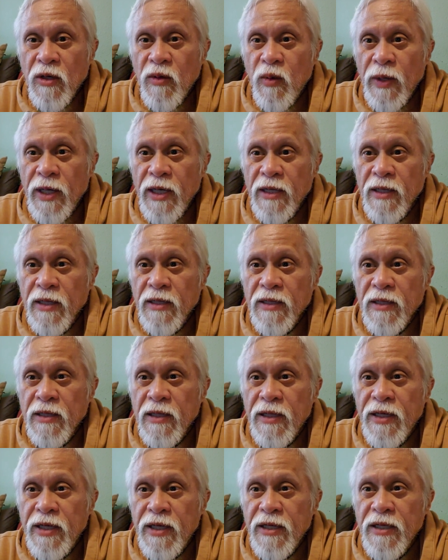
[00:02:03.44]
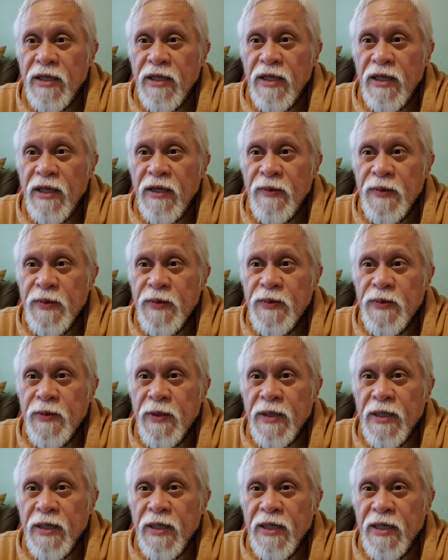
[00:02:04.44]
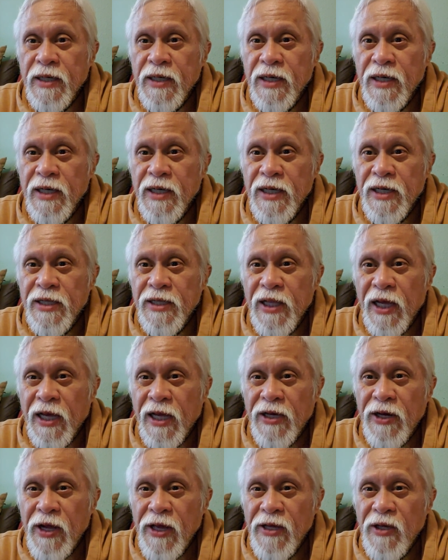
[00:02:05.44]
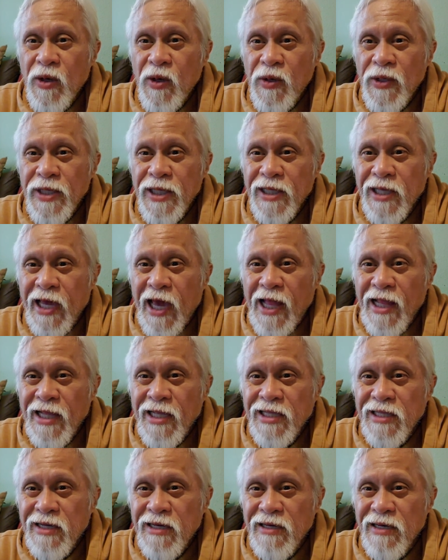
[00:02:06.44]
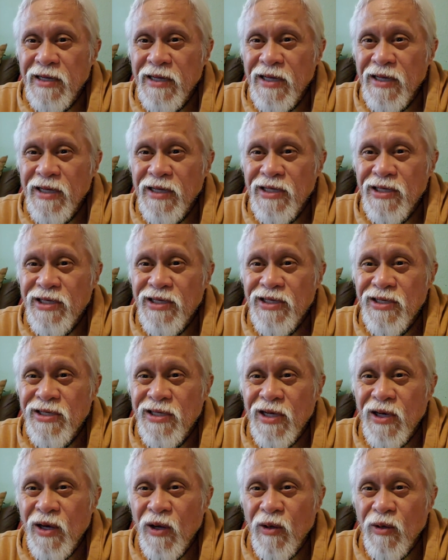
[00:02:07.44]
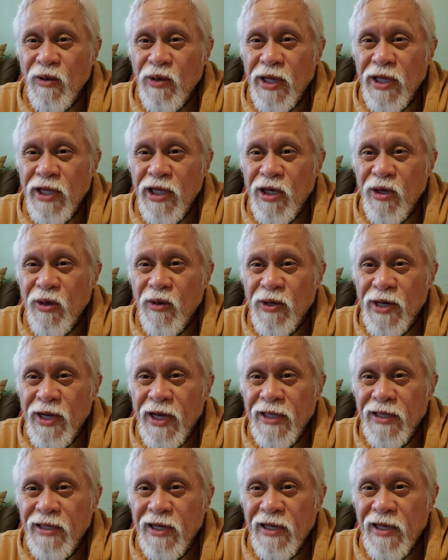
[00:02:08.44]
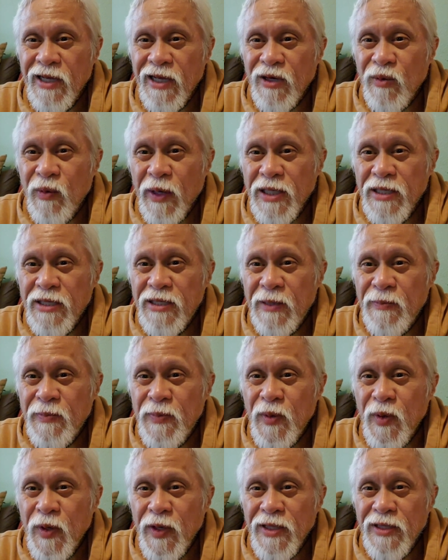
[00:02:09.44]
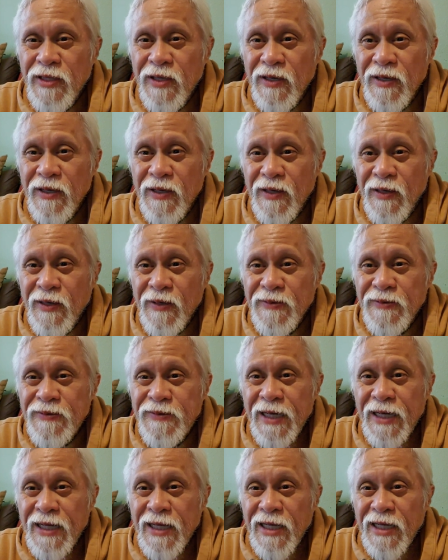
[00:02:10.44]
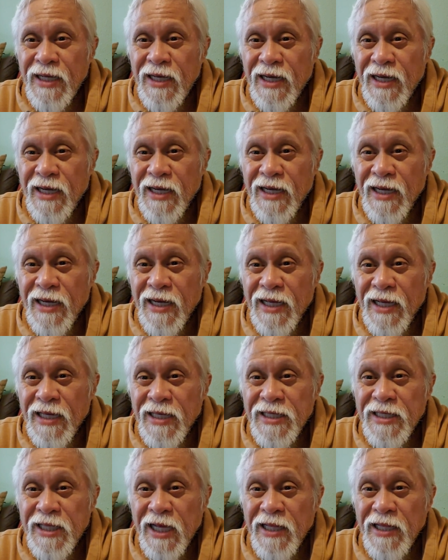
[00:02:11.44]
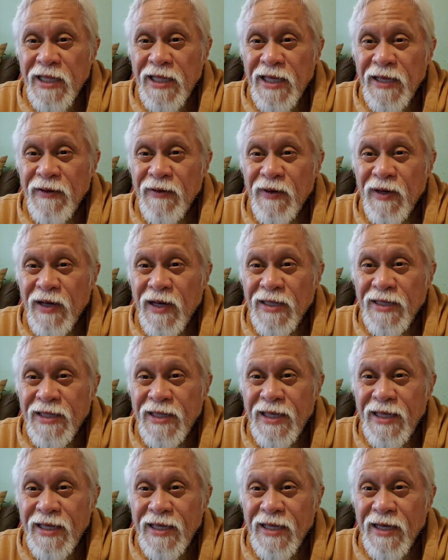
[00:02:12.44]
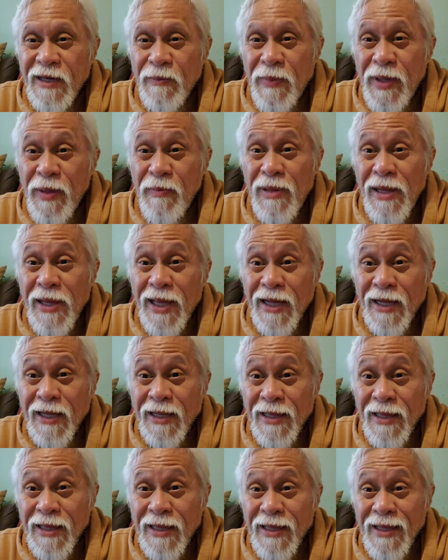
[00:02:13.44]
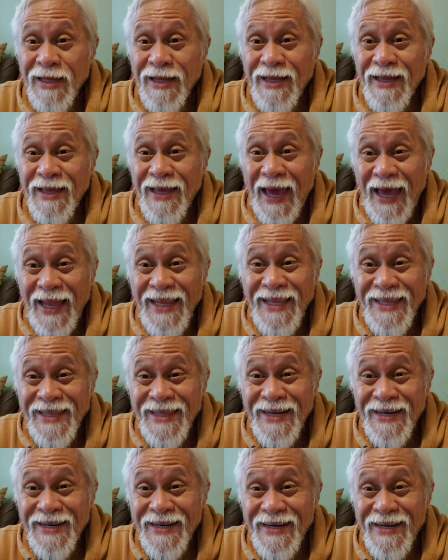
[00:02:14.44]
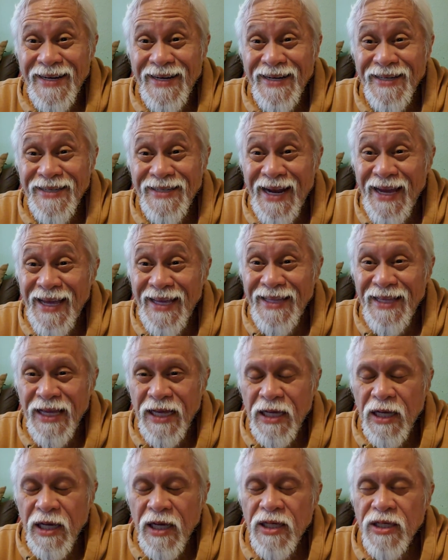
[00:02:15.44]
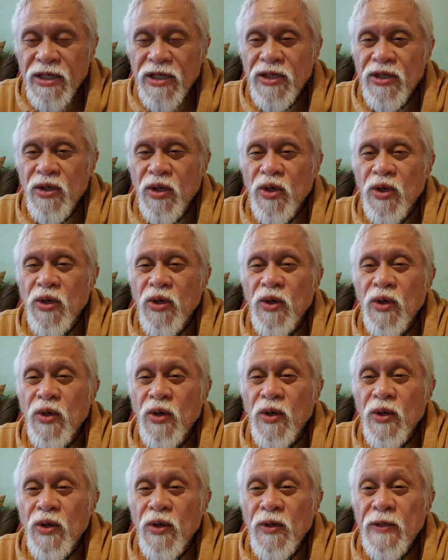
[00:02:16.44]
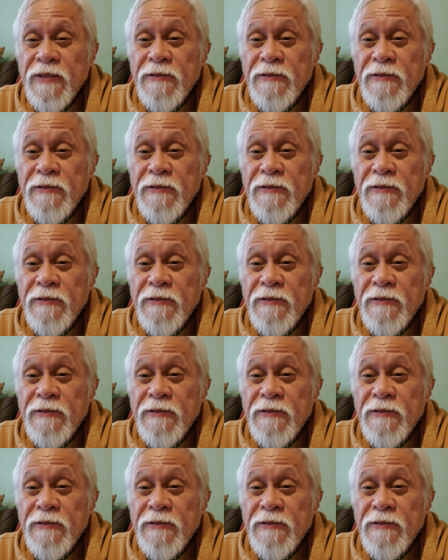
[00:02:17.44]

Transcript: well, if the Gregorian calendar is already correct, what's the point of studying the biblical calendar, right? So,